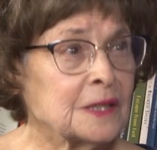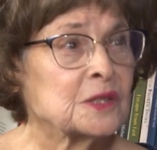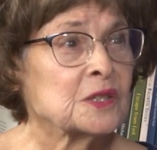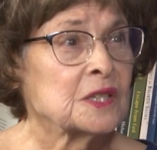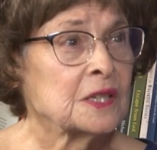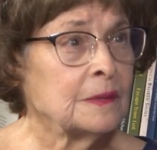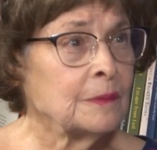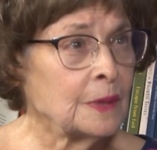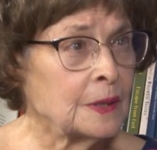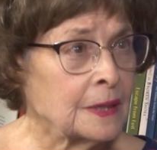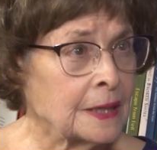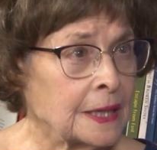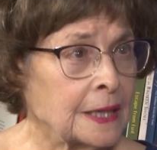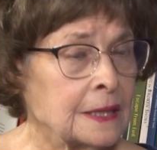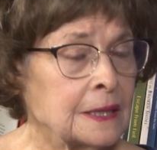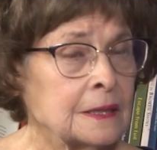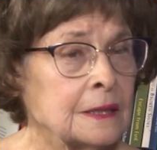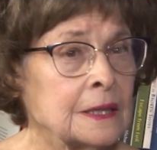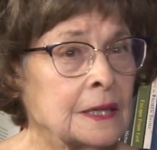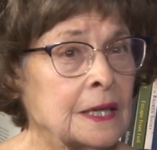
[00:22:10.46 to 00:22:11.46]

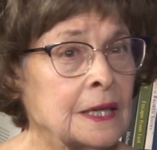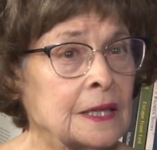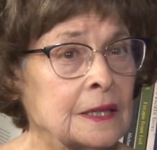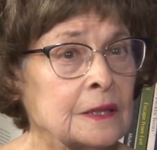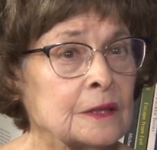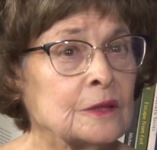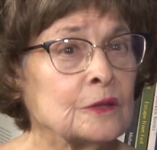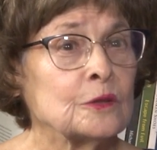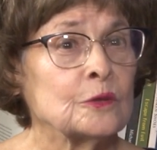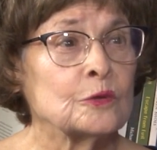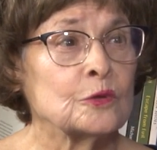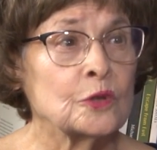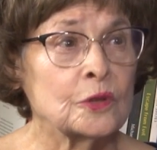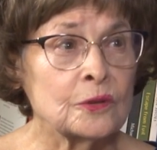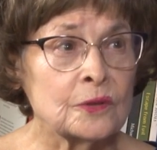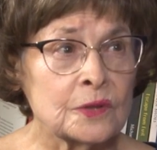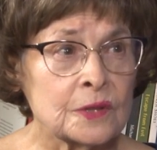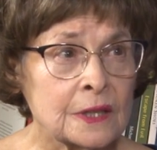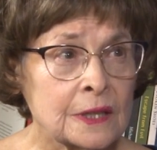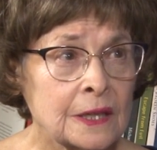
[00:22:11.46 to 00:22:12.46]
Assimilated, and in New
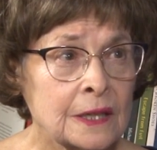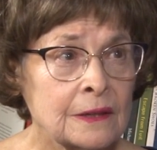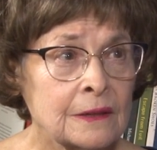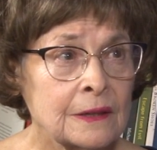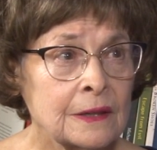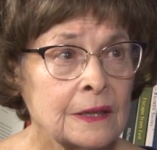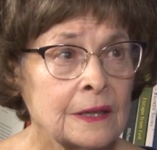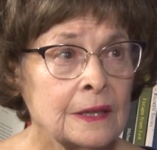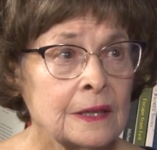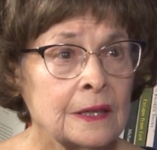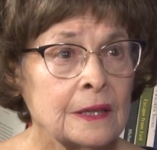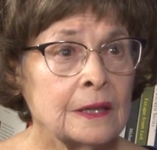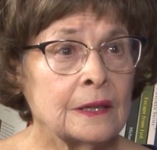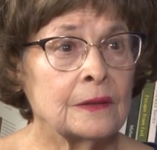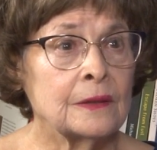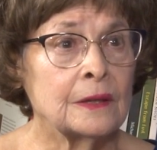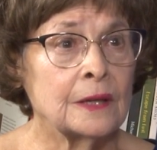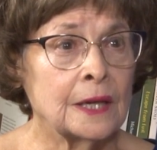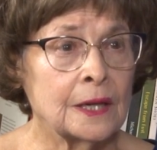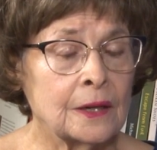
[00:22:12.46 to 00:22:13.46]
Jersey,
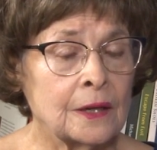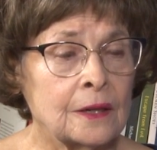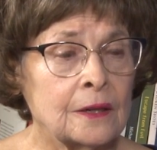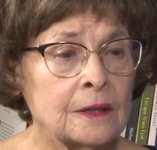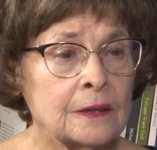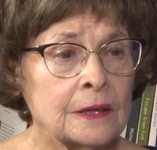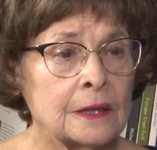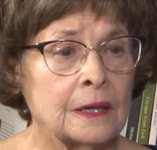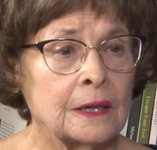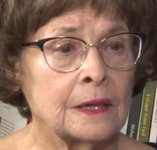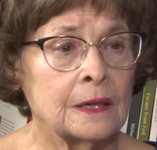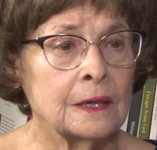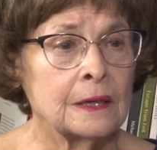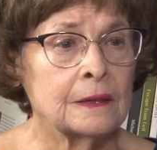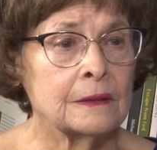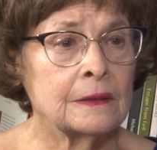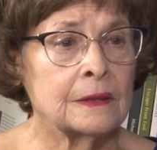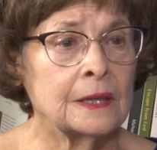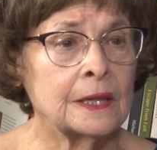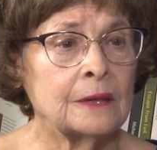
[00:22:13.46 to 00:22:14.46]
there,
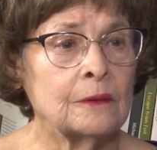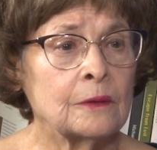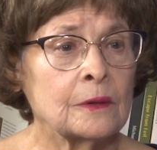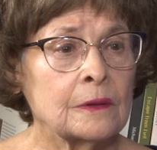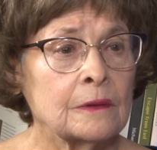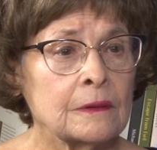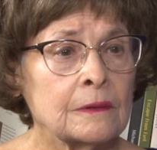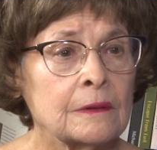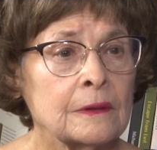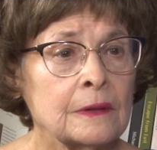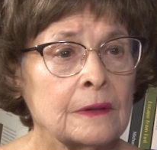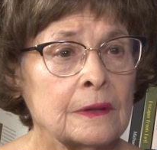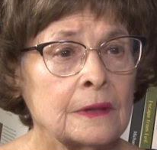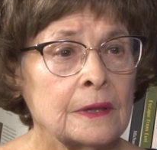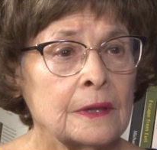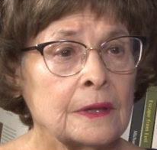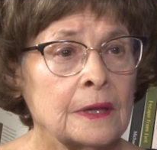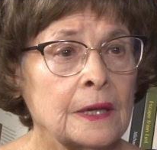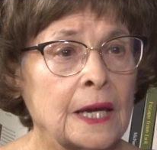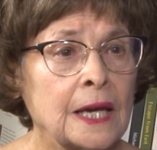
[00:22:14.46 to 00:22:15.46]
they
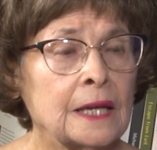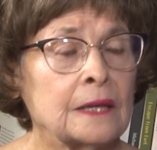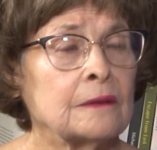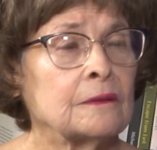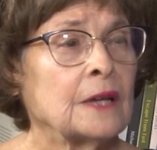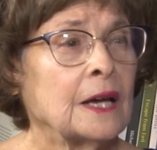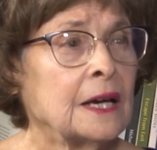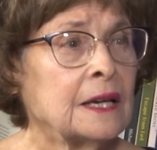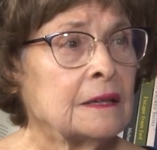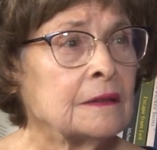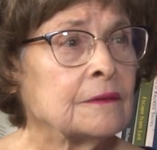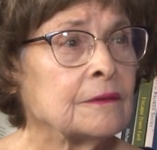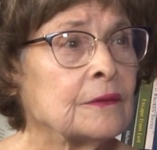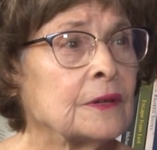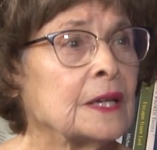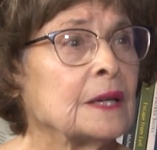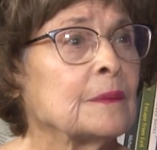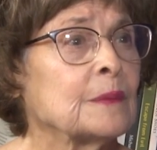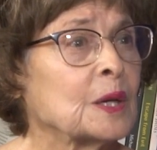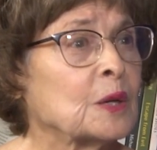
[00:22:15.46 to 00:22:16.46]
had a lot of
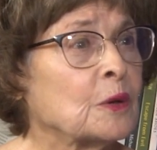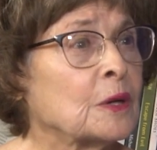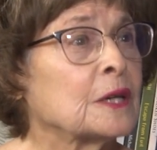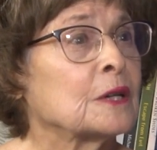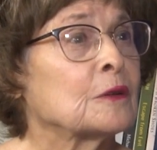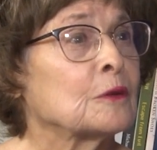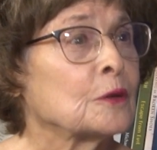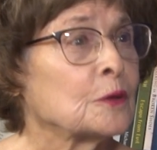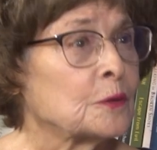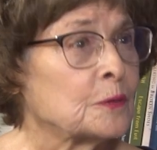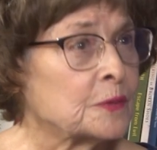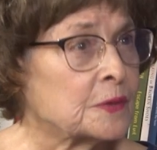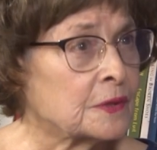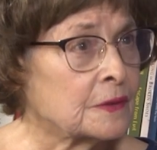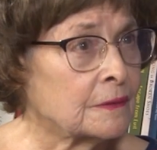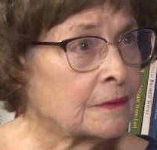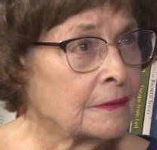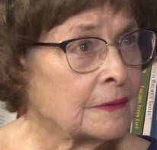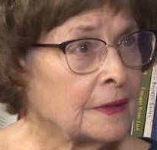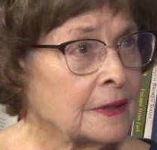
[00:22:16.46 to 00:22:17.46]
immigrant groups,
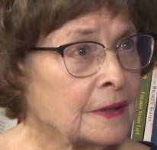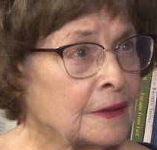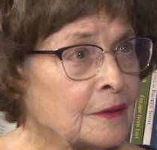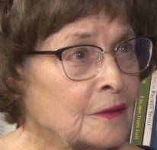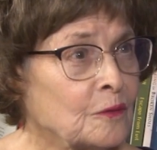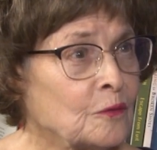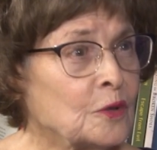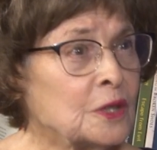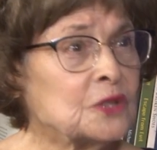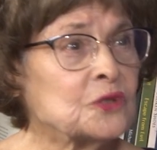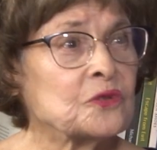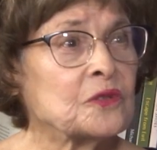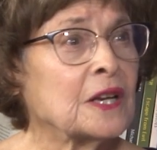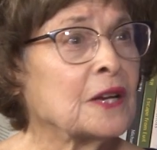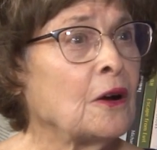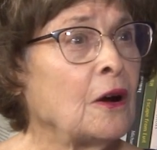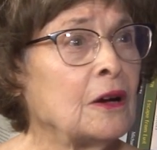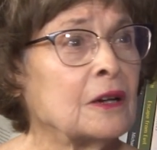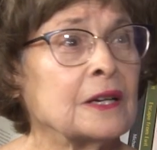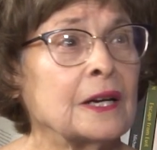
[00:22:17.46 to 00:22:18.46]
which they
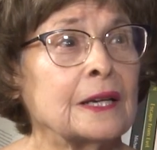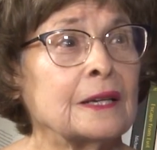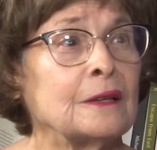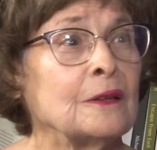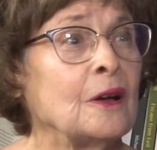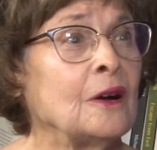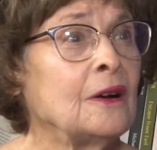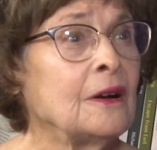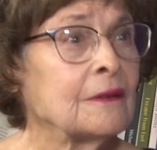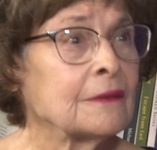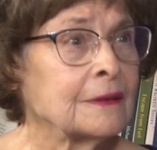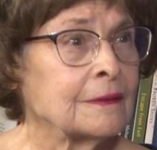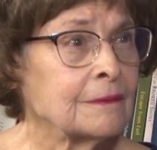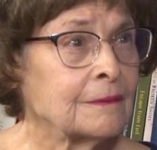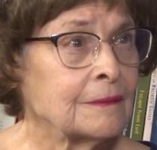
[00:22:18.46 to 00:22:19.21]
all got along.